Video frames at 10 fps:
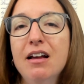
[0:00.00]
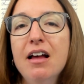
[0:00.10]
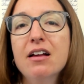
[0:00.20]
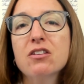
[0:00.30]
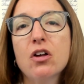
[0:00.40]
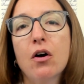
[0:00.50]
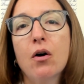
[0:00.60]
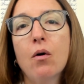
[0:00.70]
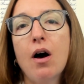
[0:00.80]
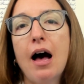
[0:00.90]

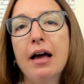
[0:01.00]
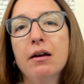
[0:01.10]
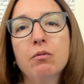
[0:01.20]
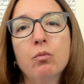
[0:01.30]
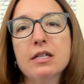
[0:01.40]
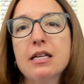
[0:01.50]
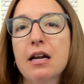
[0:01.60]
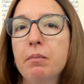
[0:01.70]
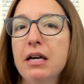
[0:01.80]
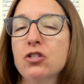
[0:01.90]
So I once had
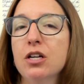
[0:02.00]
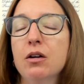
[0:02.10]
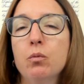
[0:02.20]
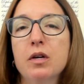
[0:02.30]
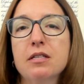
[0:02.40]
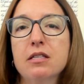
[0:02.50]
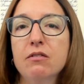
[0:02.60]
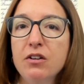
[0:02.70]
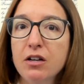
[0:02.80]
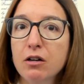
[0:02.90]
a patient with
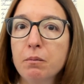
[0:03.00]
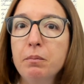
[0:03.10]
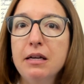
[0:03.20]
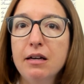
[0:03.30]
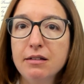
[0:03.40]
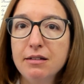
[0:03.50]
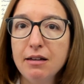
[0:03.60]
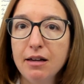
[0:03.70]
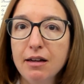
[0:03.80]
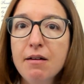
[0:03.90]
severe P A
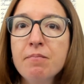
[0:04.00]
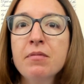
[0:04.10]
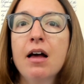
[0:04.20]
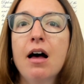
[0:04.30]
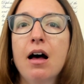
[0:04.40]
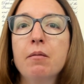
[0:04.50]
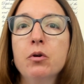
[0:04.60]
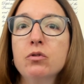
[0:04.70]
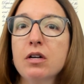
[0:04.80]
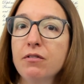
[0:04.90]
D um,
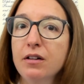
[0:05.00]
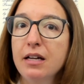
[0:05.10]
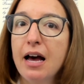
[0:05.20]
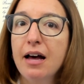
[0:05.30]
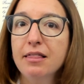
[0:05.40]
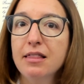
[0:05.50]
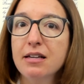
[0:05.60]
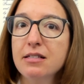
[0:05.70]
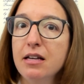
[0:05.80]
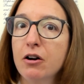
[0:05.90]
who definitely had
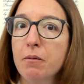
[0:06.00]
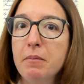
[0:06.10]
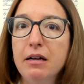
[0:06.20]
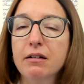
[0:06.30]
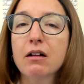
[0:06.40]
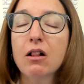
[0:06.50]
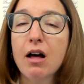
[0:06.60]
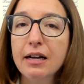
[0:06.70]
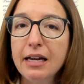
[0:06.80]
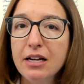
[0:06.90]
this intermittent
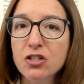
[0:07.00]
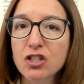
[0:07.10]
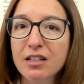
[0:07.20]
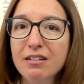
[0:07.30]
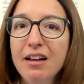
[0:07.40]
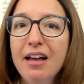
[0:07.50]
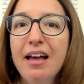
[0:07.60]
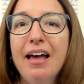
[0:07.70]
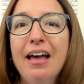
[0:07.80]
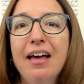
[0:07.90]
claudication,
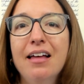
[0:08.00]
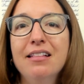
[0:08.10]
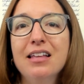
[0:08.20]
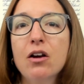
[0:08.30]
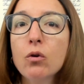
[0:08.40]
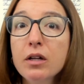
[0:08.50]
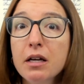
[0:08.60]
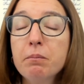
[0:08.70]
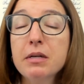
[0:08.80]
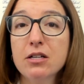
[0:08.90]
and the
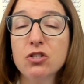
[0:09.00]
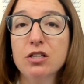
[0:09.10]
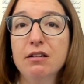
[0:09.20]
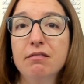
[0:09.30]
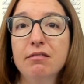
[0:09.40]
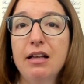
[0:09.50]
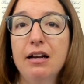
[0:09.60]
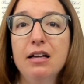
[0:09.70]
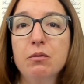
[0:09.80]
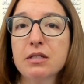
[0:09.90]
only position
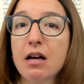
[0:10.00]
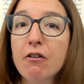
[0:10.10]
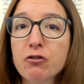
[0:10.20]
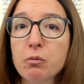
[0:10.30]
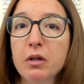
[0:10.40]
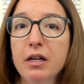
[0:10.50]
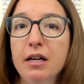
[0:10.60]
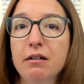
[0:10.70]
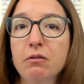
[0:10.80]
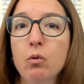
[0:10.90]
that he was comfortable
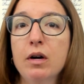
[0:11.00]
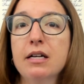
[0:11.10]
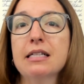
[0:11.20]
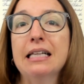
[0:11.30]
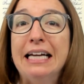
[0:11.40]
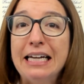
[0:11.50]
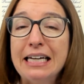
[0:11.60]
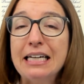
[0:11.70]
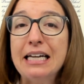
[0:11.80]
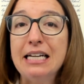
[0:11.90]
in was
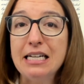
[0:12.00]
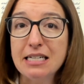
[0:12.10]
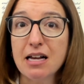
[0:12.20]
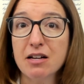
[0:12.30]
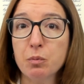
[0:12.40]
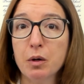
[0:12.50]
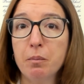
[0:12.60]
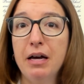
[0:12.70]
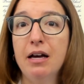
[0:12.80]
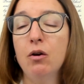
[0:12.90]
laying in his hospital
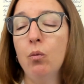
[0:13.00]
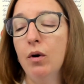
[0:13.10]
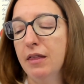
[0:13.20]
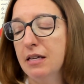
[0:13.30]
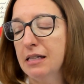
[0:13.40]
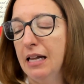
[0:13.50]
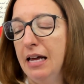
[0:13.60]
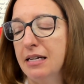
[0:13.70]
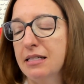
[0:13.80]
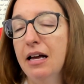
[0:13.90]
bed with his legs